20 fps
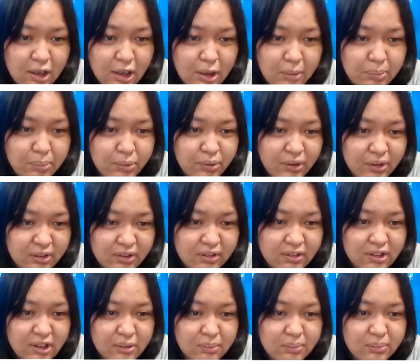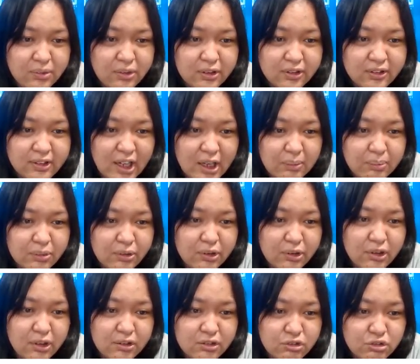brings some
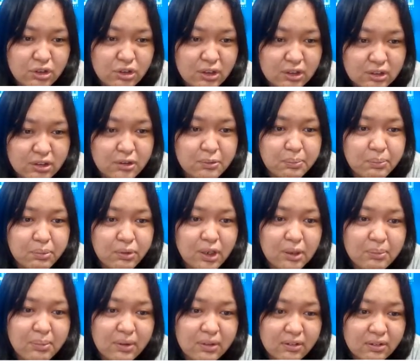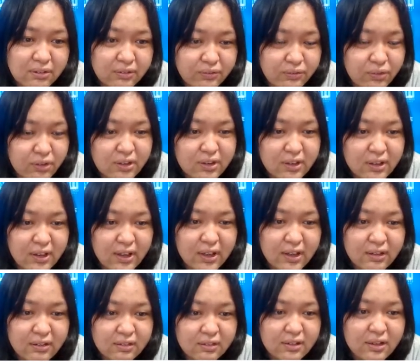time-constricted problems for the
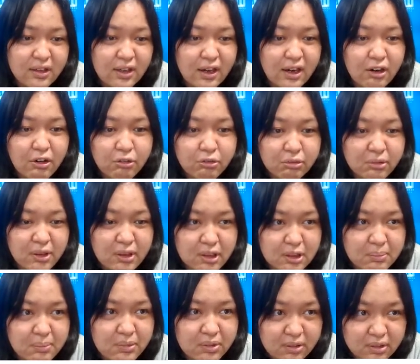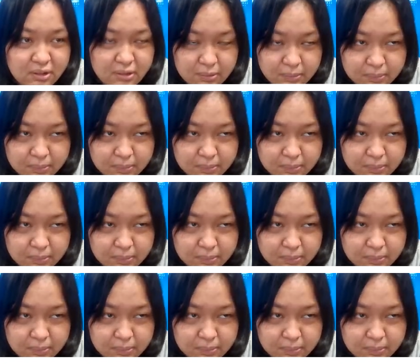ANC algorithms.